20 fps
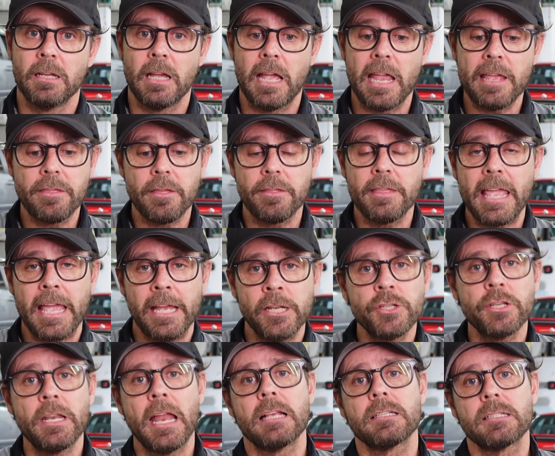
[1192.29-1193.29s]
either the
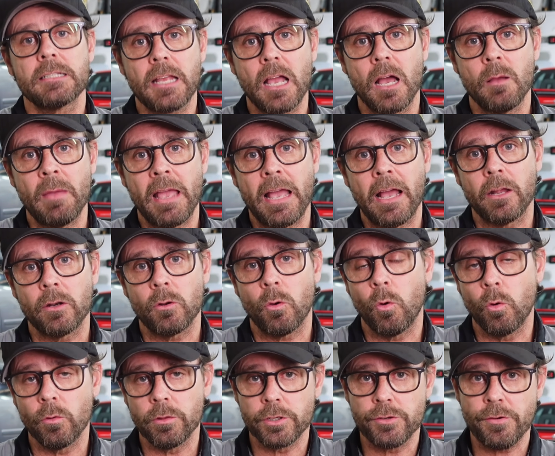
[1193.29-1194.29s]
engine has to come out
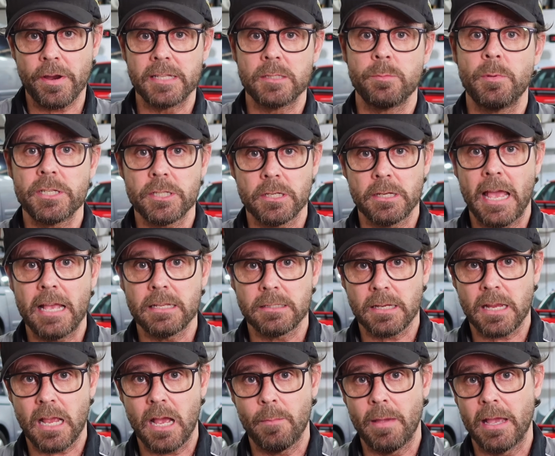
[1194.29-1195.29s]
or the transmission has to
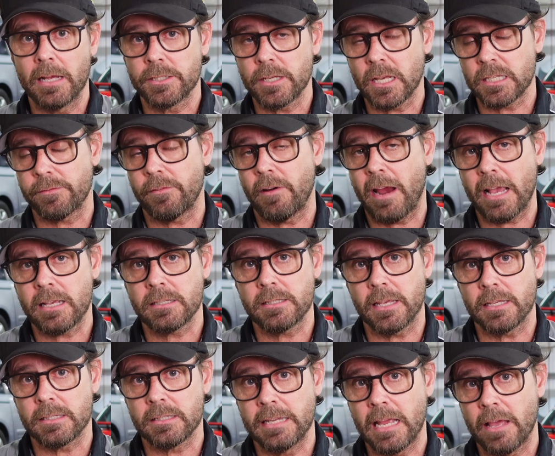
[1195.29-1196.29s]
come out just for access.